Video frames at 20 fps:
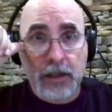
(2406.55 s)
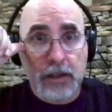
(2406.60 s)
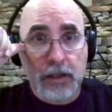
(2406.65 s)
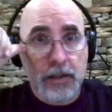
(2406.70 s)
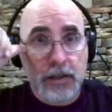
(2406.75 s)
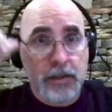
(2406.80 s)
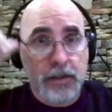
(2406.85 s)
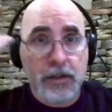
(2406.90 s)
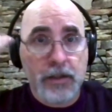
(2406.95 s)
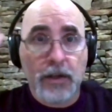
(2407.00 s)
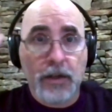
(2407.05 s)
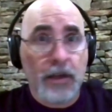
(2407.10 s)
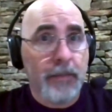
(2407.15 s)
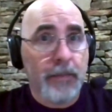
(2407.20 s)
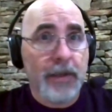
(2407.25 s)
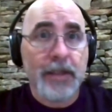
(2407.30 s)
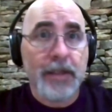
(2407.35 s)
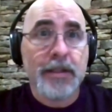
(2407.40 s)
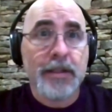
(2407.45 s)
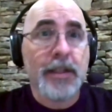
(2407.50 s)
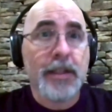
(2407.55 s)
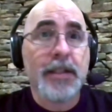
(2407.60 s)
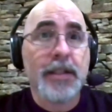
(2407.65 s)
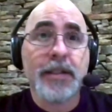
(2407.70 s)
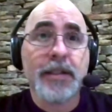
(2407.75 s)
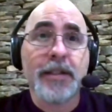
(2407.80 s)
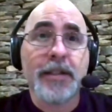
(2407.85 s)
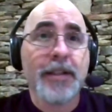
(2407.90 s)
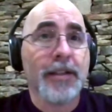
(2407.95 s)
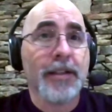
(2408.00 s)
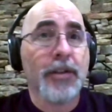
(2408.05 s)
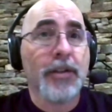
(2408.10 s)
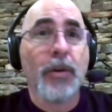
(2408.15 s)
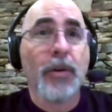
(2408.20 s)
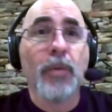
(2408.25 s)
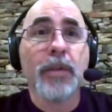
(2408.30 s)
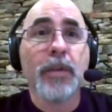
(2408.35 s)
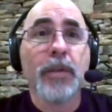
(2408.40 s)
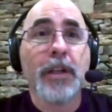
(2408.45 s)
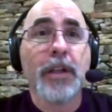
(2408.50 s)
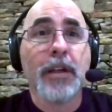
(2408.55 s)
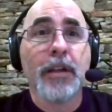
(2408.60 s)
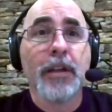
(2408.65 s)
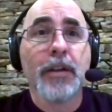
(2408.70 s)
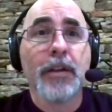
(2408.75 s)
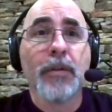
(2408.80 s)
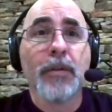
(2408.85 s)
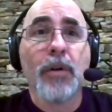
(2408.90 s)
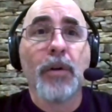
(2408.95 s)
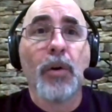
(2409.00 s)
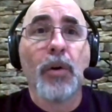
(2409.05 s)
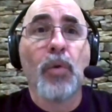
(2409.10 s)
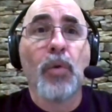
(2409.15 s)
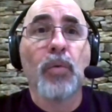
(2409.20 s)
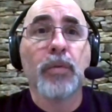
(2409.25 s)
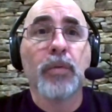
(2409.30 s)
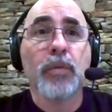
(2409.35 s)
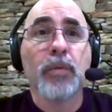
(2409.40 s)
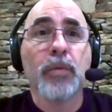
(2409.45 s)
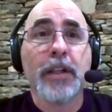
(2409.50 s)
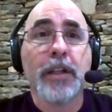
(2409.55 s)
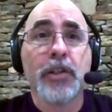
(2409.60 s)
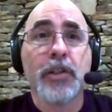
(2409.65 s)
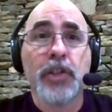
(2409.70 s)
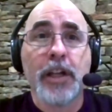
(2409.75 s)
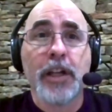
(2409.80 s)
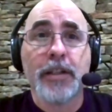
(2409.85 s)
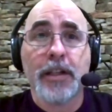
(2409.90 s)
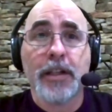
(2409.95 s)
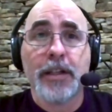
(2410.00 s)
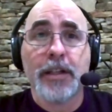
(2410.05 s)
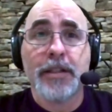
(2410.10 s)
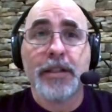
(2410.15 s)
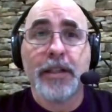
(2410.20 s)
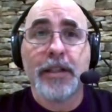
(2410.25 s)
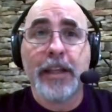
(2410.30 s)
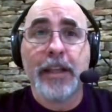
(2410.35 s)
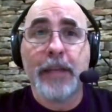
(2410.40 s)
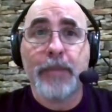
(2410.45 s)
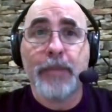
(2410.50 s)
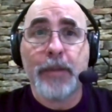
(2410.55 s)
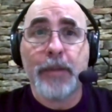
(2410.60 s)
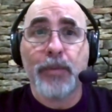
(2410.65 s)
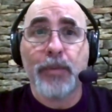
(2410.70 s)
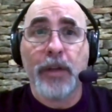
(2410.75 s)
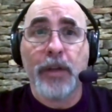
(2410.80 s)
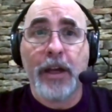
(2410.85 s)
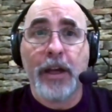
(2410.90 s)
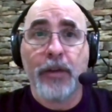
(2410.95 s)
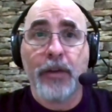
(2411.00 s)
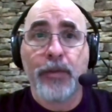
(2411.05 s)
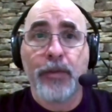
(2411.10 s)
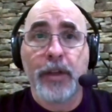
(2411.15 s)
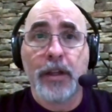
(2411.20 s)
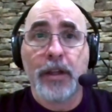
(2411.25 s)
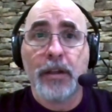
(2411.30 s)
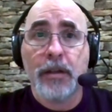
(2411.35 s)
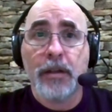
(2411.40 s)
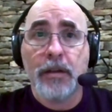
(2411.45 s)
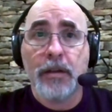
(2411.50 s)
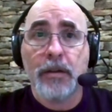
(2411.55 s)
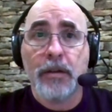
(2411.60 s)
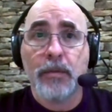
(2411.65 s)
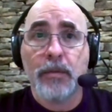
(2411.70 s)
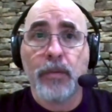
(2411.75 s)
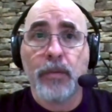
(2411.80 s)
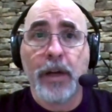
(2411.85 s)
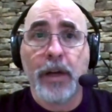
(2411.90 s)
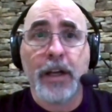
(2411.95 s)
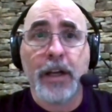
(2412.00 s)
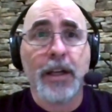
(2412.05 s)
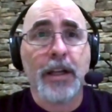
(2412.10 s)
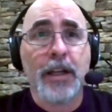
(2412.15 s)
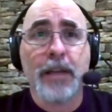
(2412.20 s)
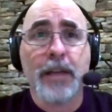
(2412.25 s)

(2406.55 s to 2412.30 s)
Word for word: And so, yeah. I mean, the CDC, their only their only agenda is to keep people healthy, right?